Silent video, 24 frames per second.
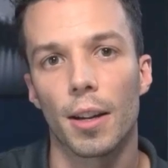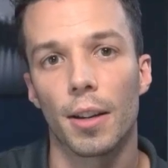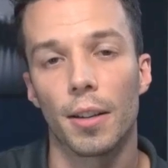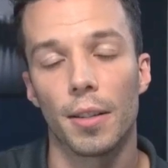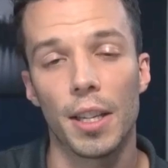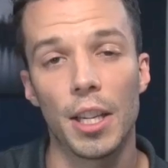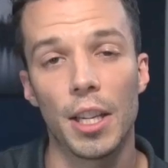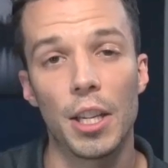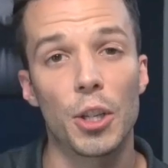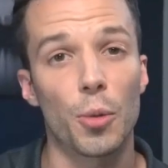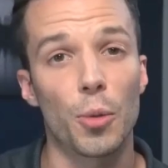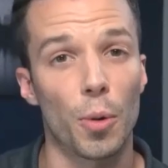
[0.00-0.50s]

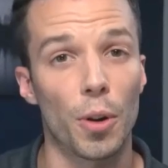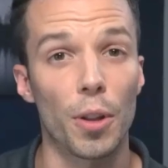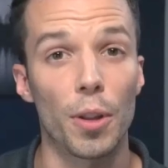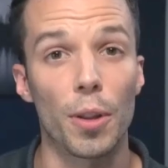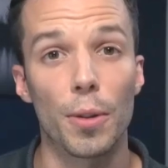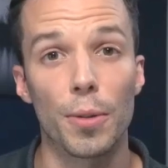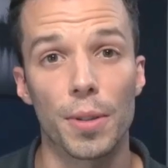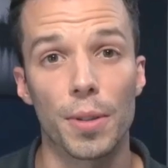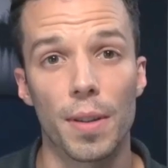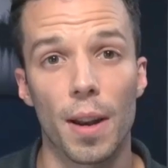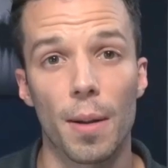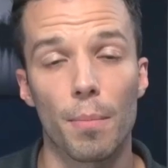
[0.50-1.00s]
each one of
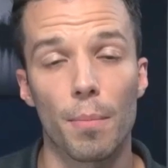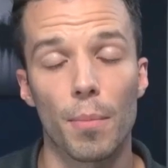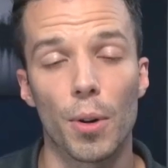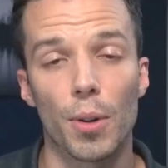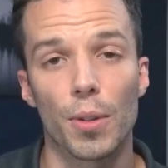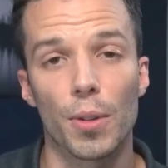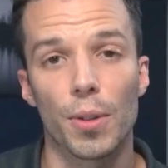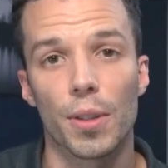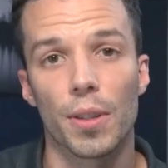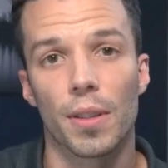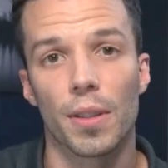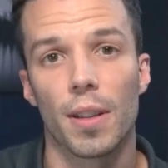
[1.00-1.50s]
those
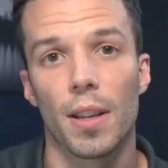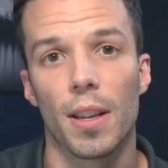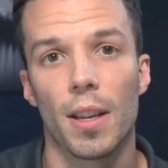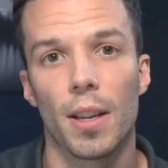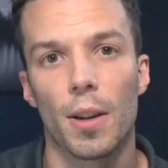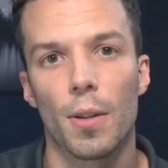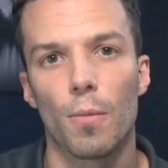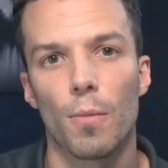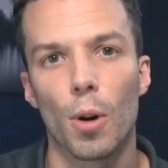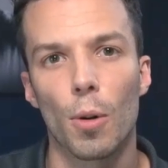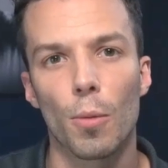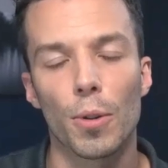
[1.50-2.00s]
numbers?
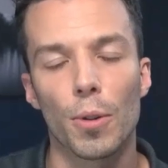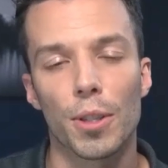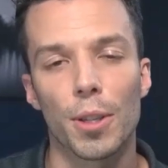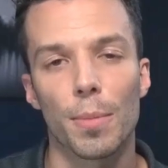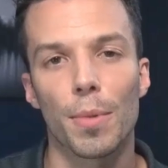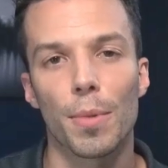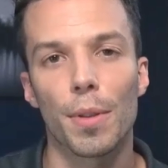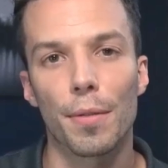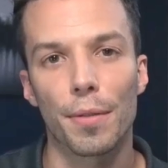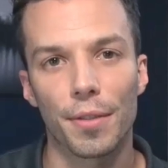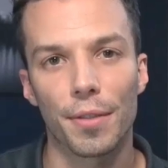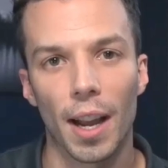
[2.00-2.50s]
What were some
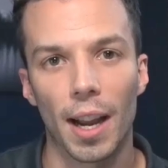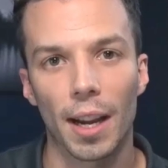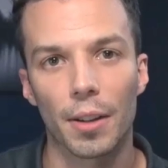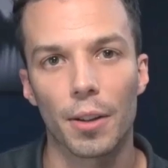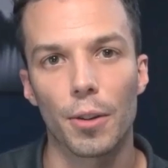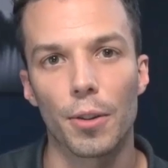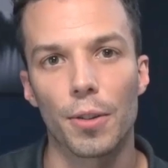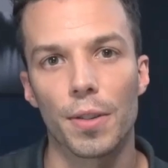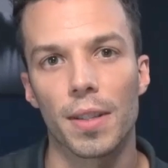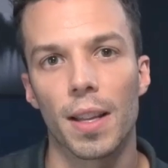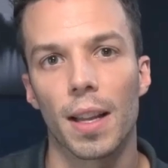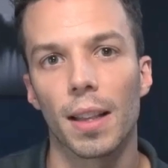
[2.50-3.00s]
of the
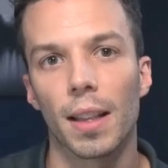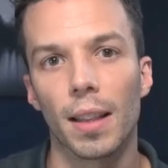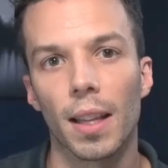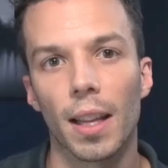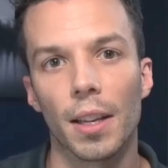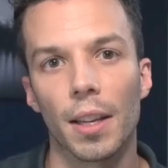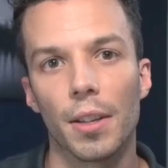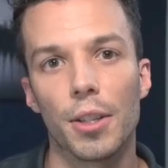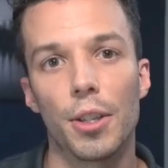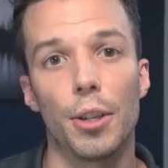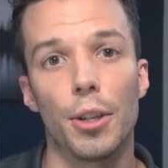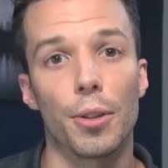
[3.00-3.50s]
factors that
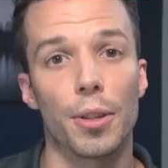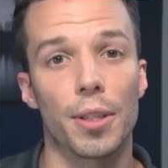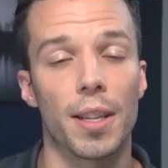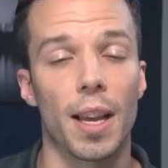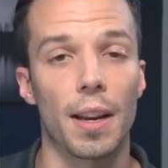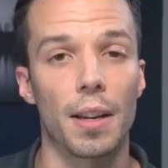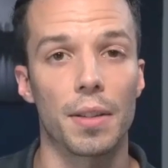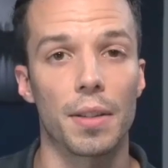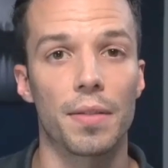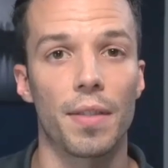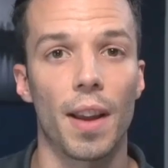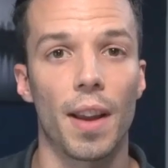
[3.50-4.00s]
led to your
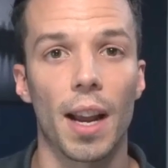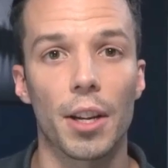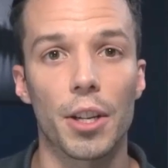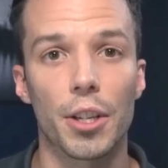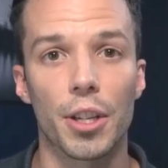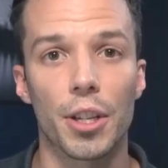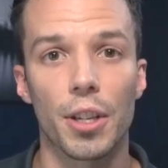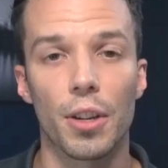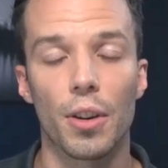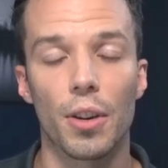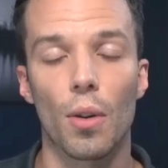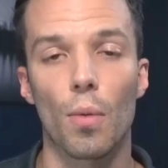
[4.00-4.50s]

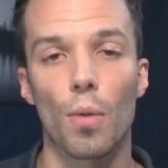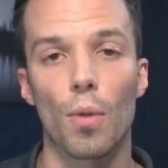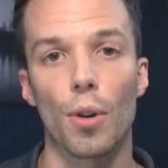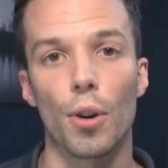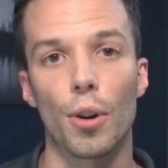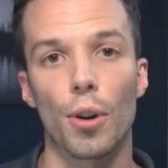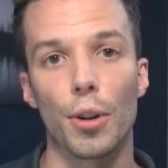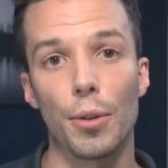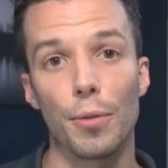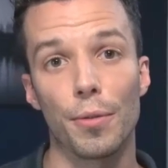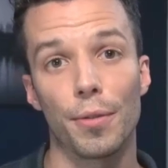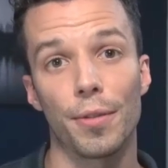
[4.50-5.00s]
satisfaction
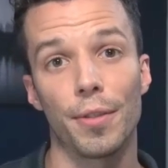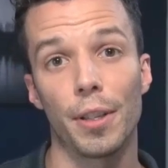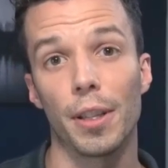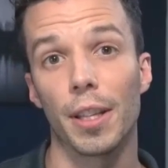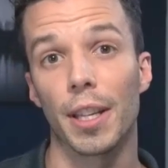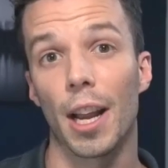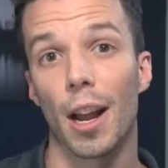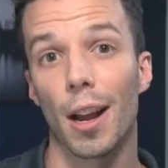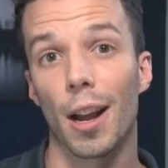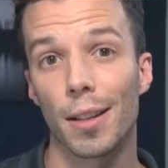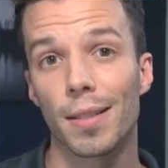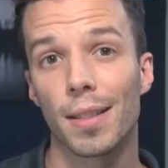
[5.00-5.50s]
or you
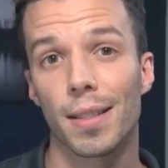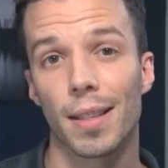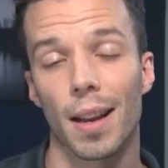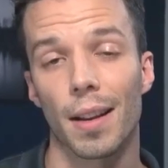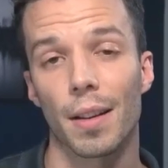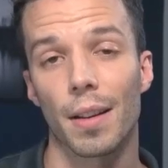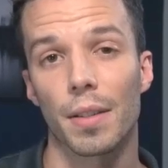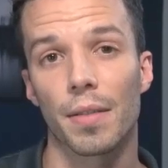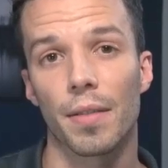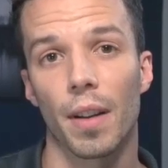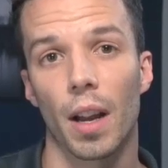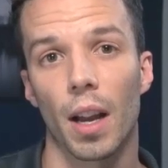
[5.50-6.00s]
feeling
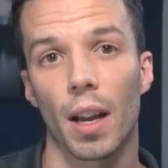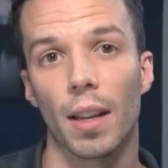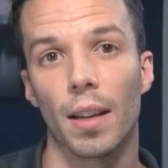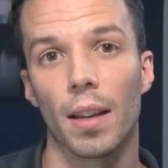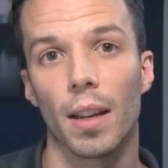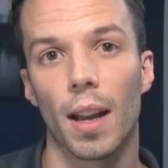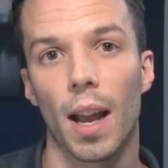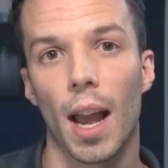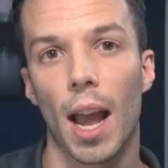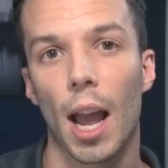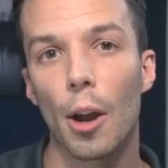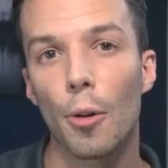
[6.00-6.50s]
unsatisfied?
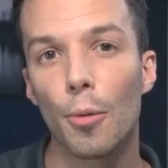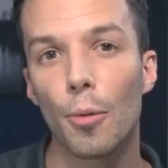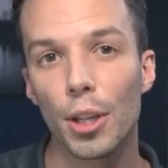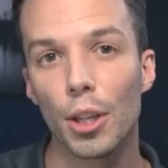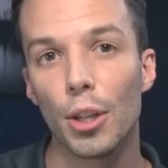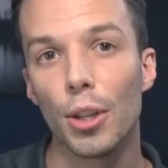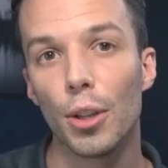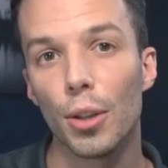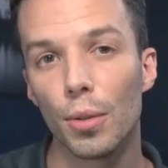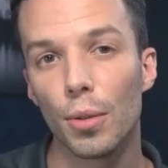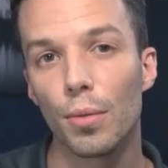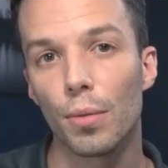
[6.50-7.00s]
How do
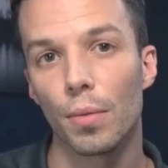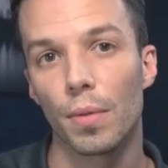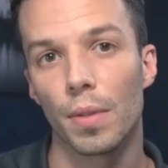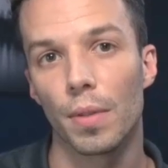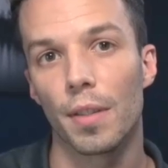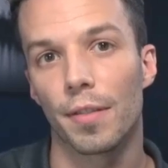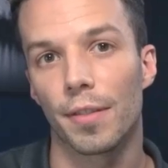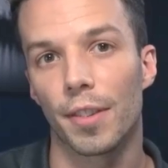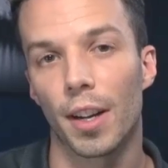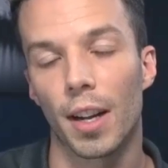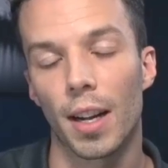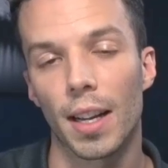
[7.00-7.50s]
you
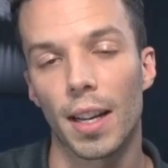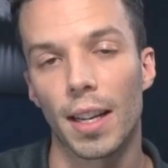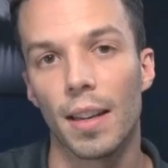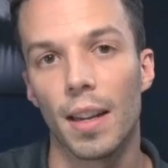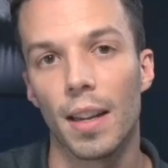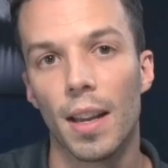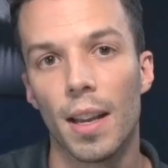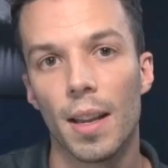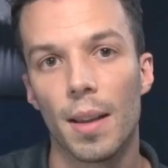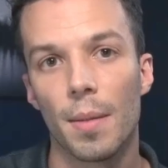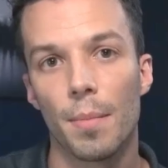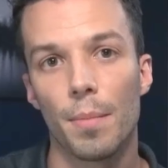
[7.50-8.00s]

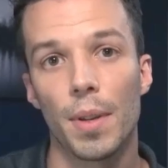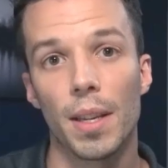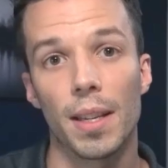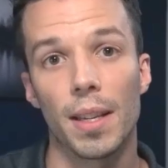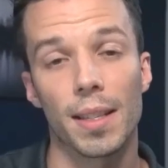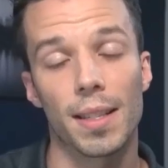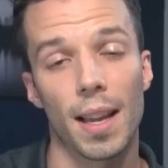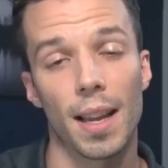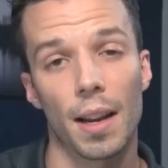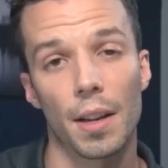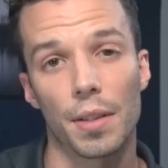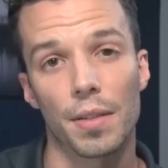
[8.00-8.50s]
define being
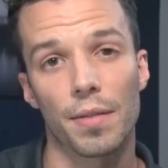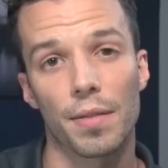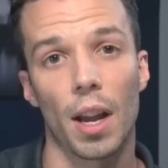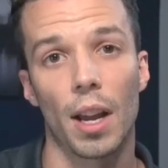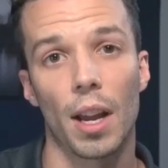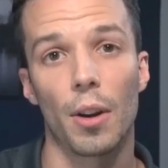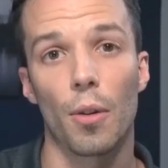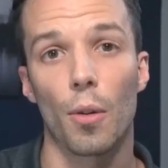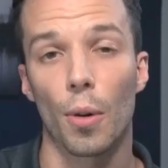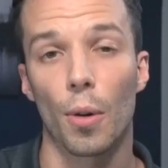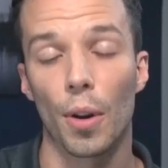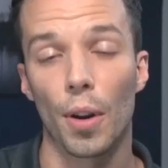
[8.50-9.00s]

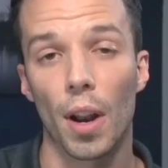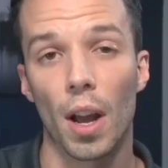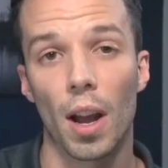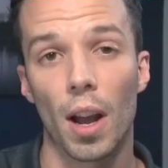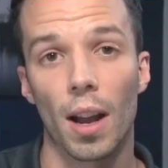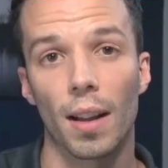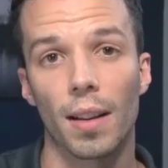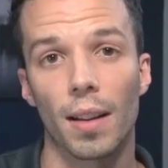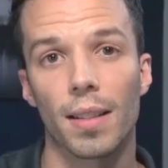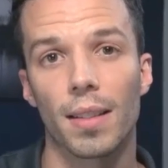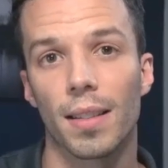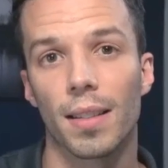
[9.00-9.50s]
satisfied or
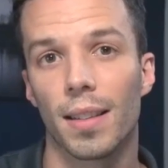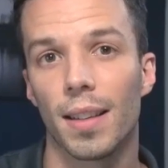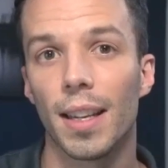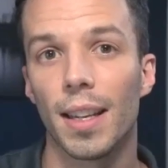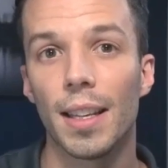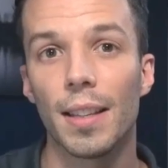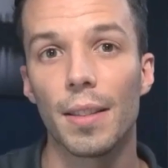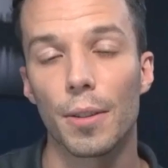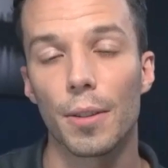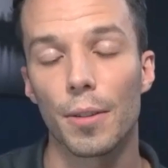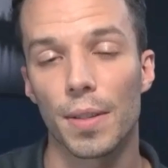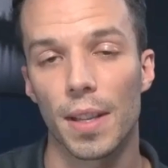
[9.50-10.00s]
not
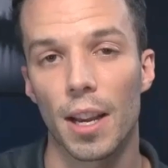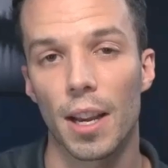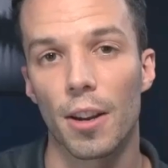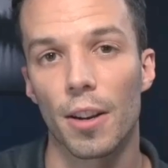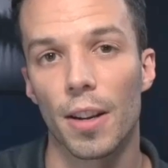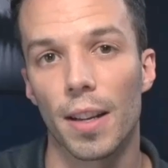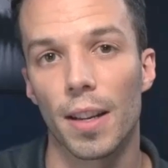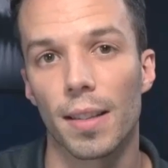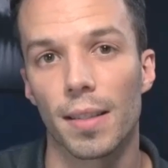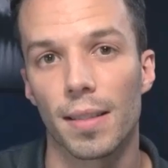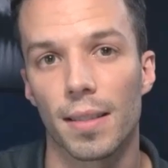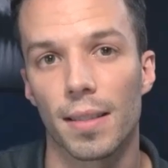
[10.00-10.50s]
in those
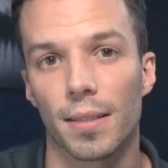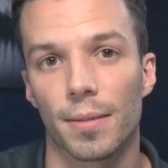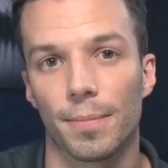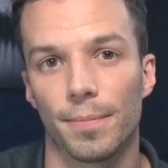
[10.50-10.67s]
areas?